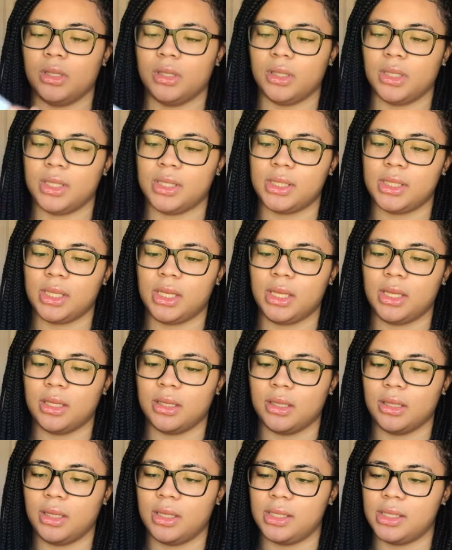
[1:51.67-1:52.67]
Let's see.
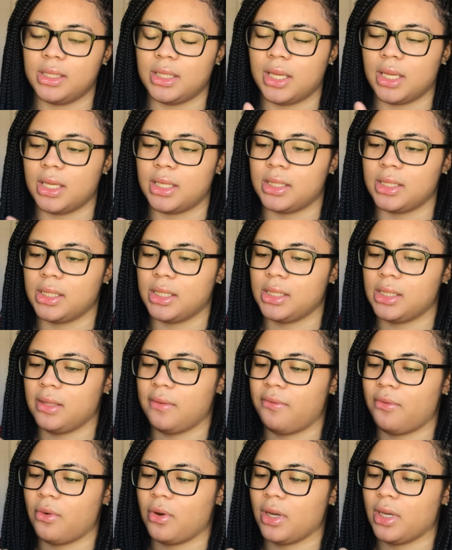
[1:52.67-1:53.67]
It says
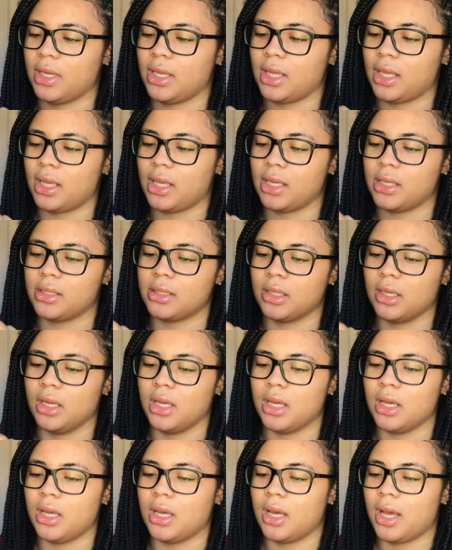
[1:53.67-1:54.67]
64 gigs,
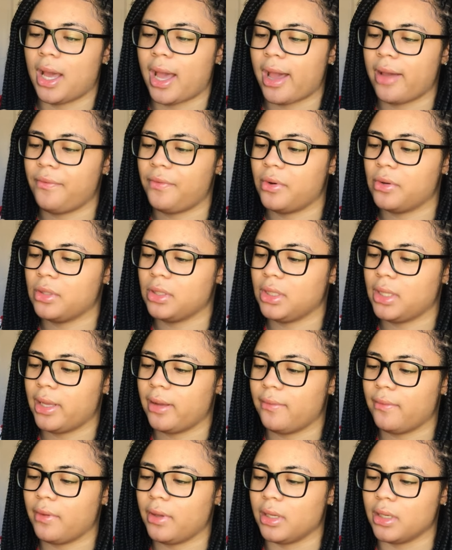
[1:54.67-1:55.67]
iPhone
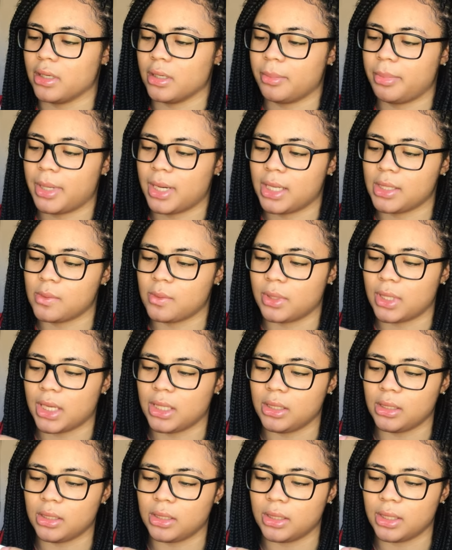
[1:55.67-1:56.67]
11, AirPods with
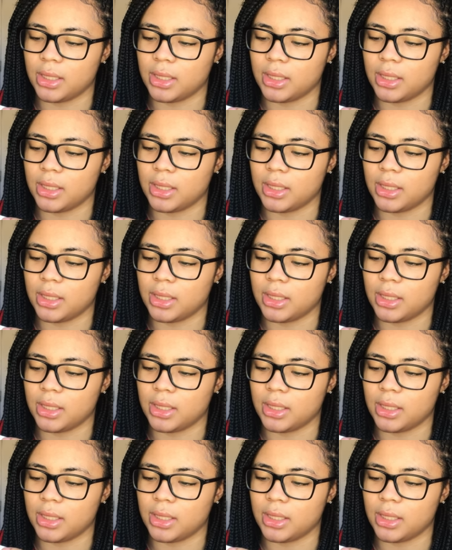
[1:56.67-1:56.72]
lightning